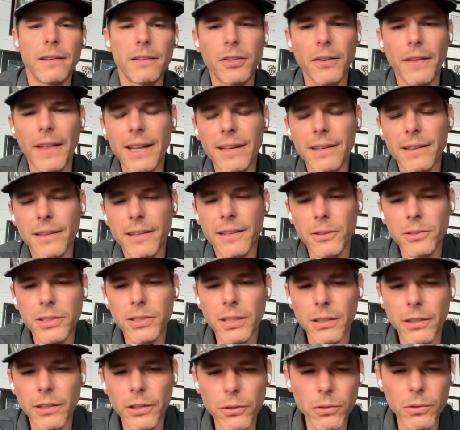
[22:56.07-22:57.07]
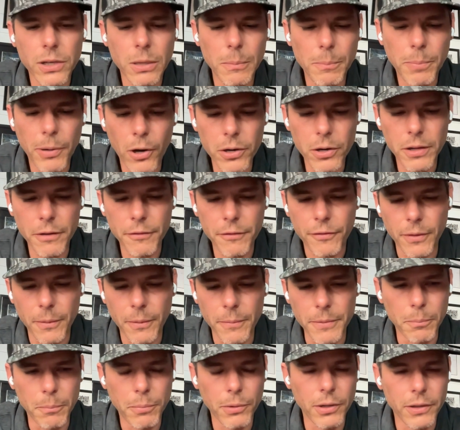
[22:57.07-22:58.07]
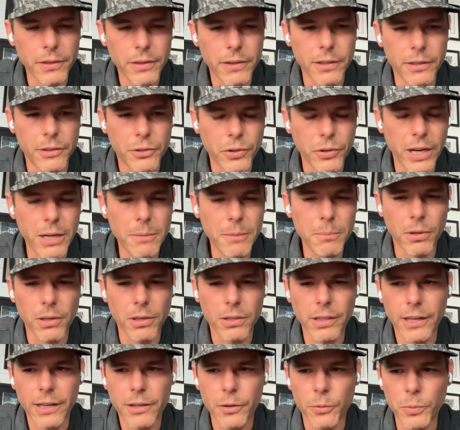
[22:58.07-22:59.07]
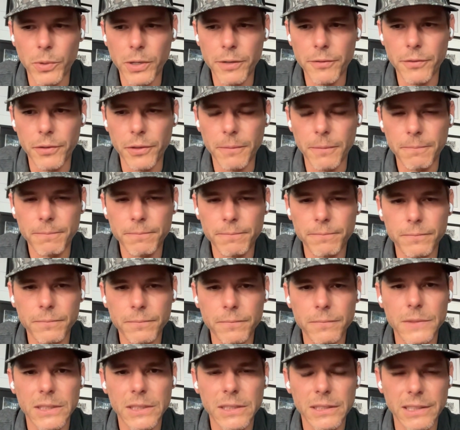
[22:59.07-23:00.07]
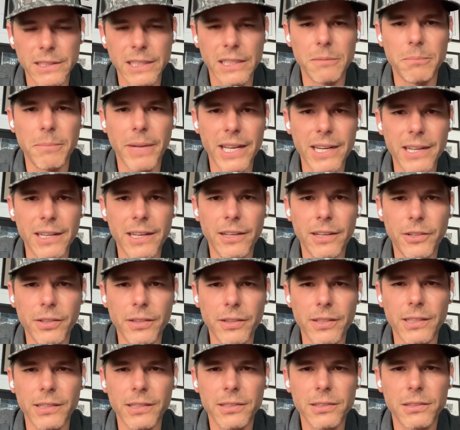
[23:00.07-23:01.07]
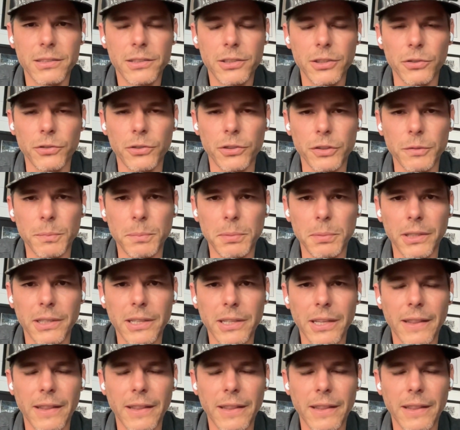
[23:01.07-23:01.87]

So there's a little component from the book, the trade book, Like a River, that made it into this children's book.